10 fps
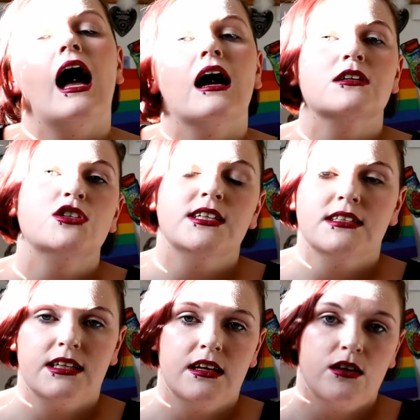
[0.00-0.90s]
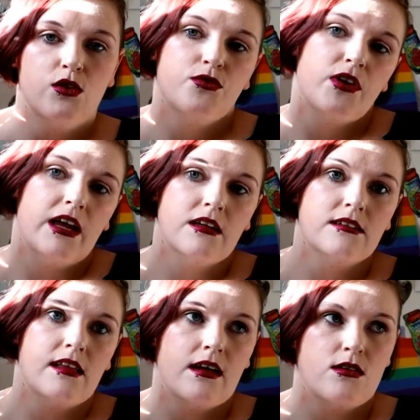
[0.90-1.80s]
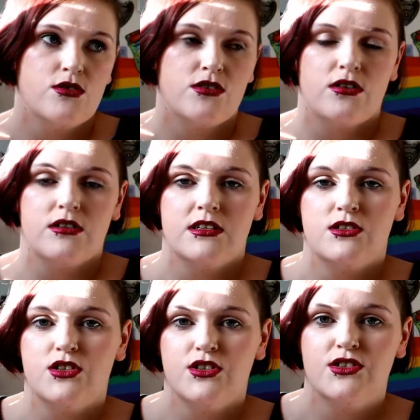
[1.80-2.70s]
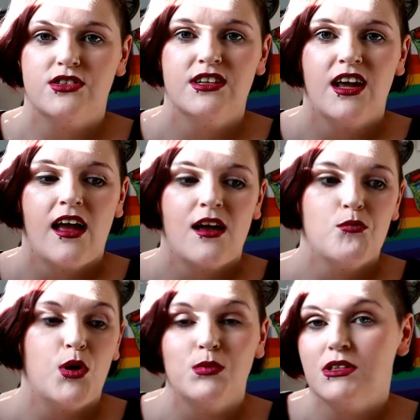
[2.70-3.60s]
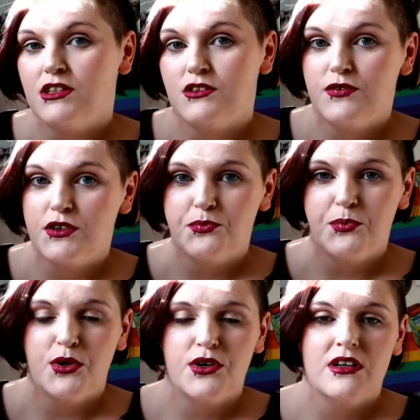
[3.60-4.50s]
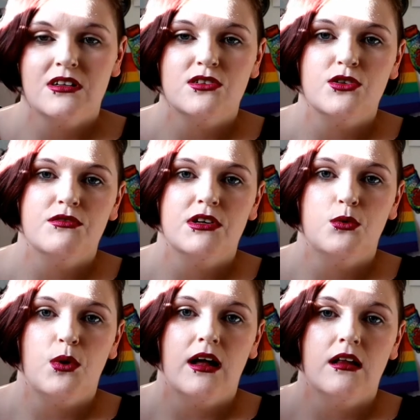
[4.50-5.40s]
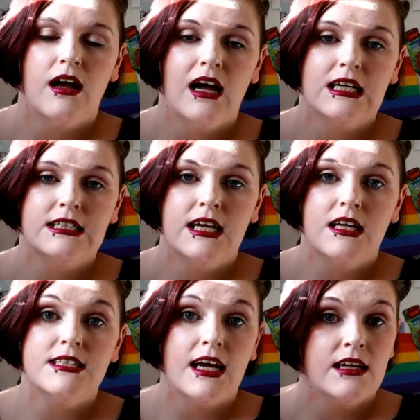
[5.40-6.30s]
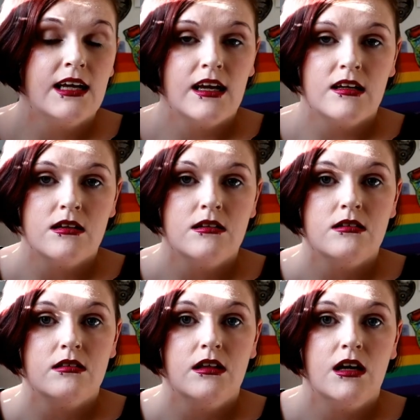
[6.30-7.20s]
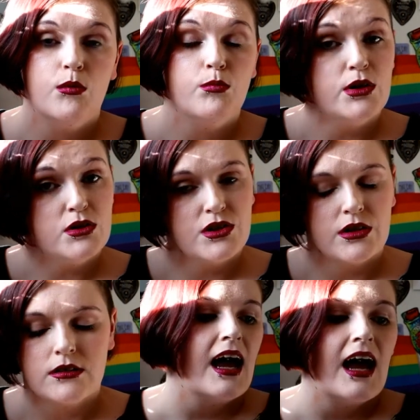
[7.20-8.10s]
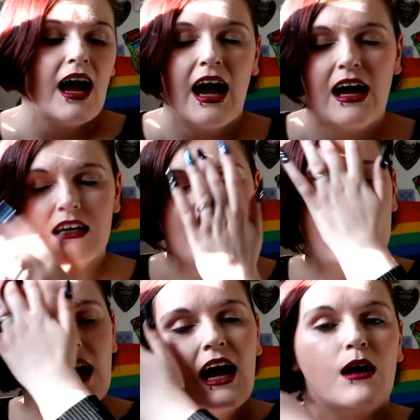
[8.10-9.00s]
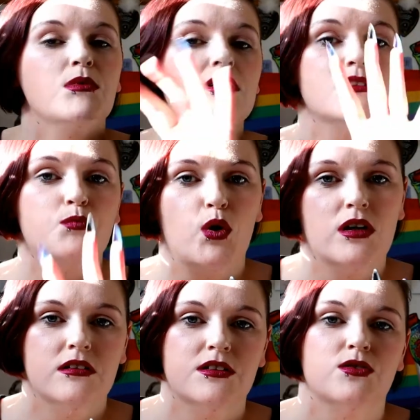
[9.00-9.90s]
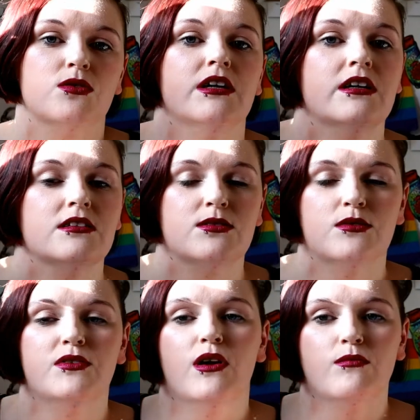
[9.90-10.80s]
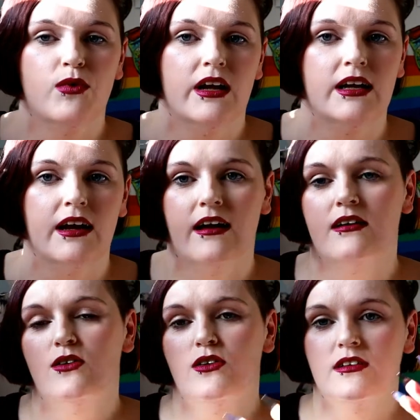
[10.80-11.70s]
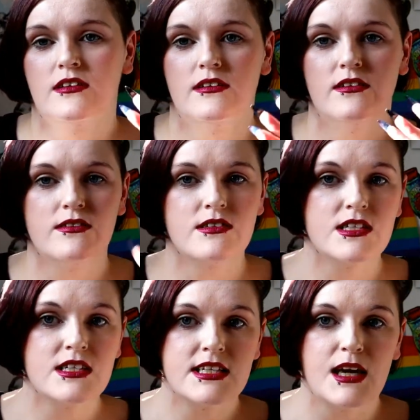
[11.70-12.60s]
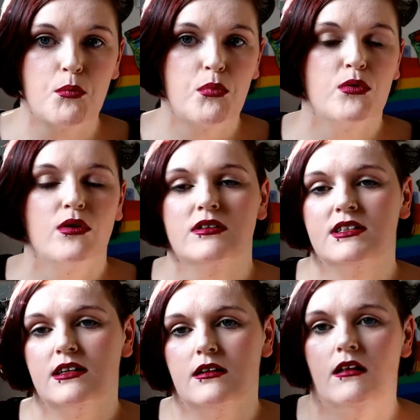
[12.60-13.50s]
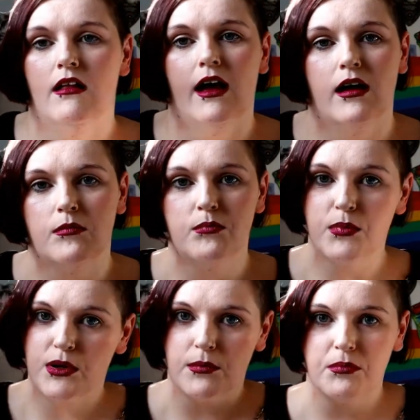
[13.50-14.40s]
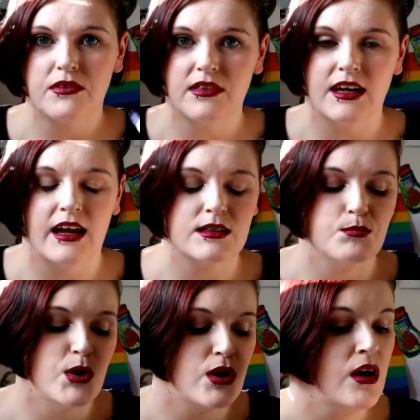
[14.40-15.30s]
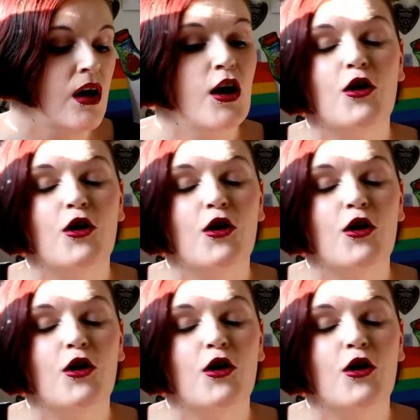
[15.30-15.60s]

and she is telling her friend that her son has just published his first book and it's doing really well and he dedicated the book to her. And I'm going to spoil the story here, so if you haven't read it yet, you can skip until I put up the next book.